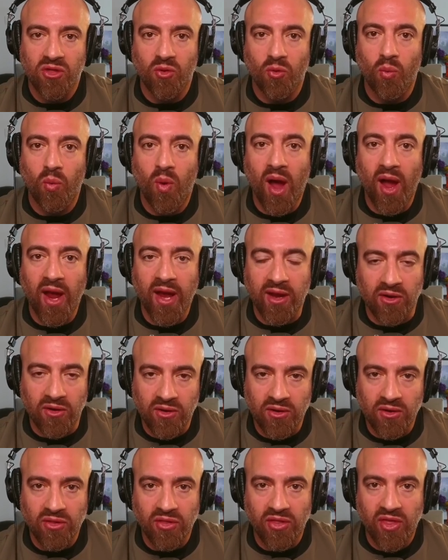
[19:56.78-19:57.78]
the
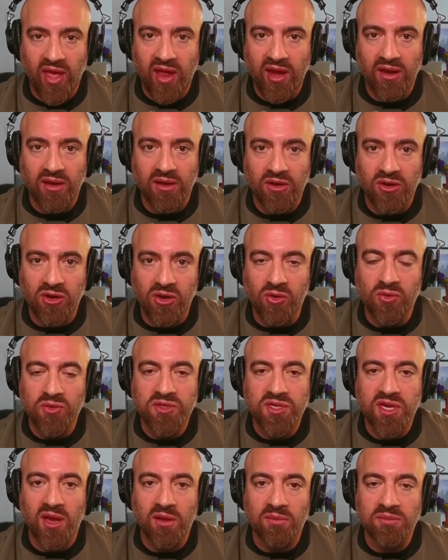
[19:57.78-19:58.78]
wire that
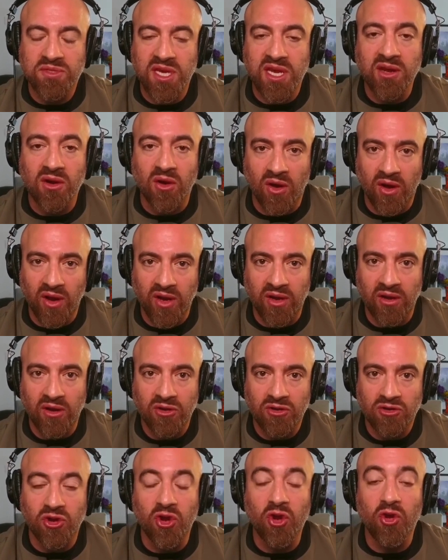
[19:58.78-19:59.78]
news comes in on
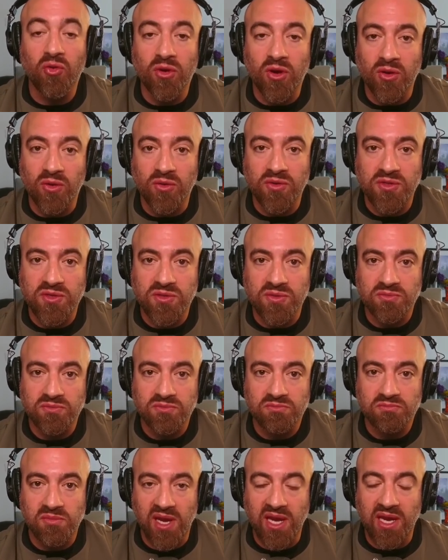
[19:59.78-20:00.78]
to news
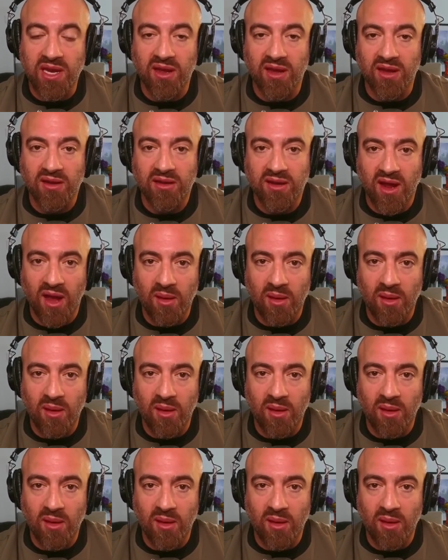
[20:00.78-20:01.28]
media